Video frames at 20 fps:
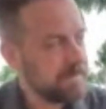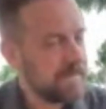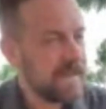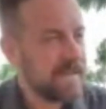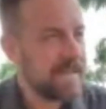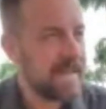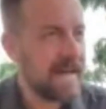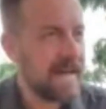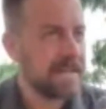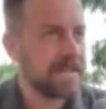
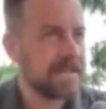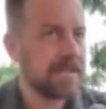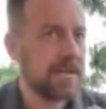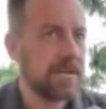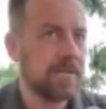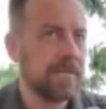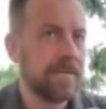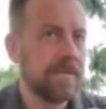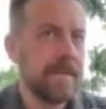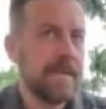Yeah.
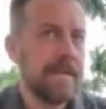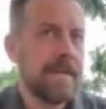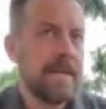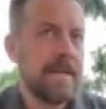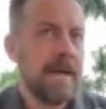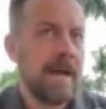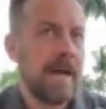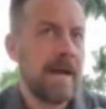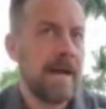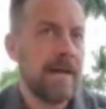So
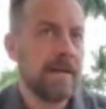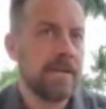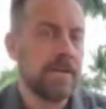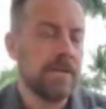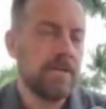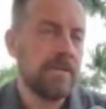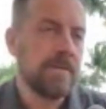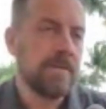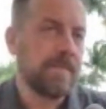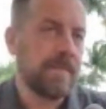
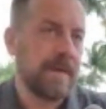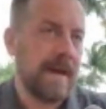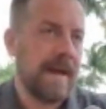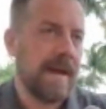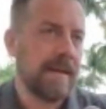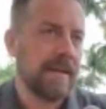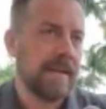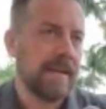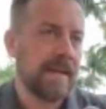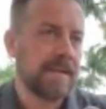going
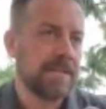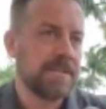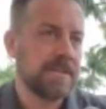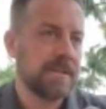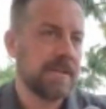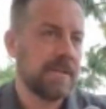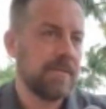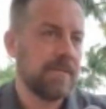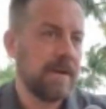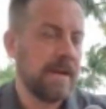back,
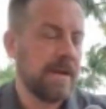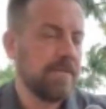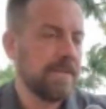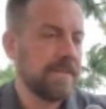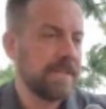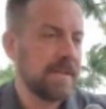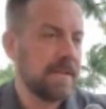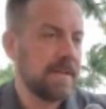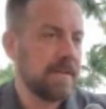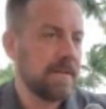actually, when I was
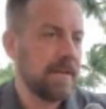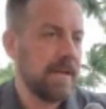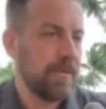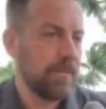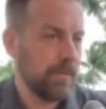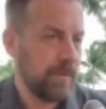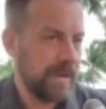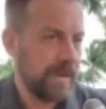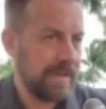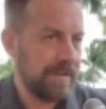at
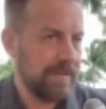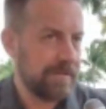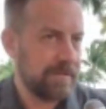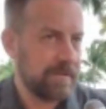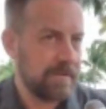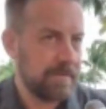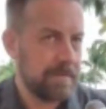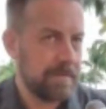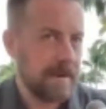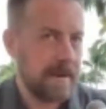Weave,
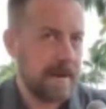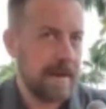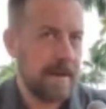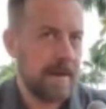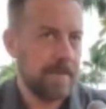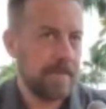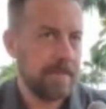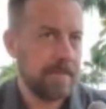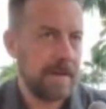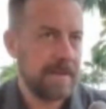
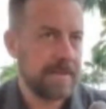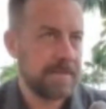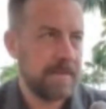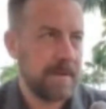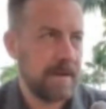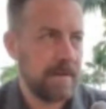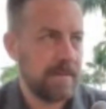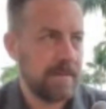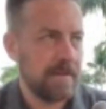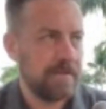I
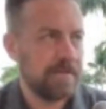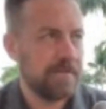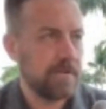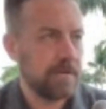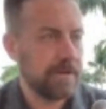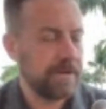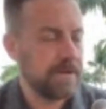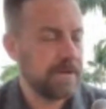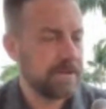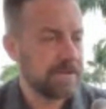spent about 4
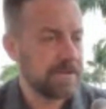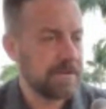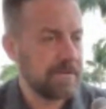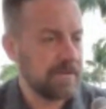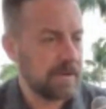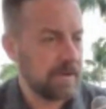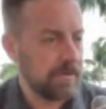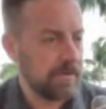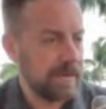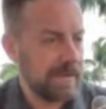years over
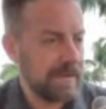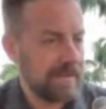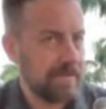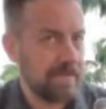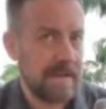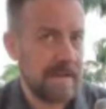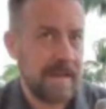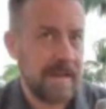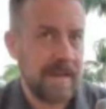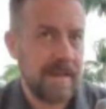at Weave,
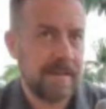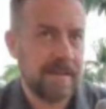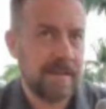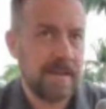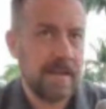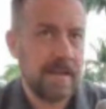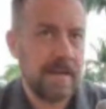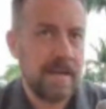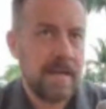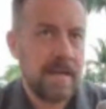and
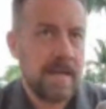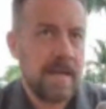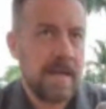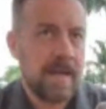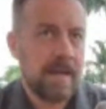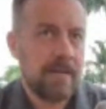I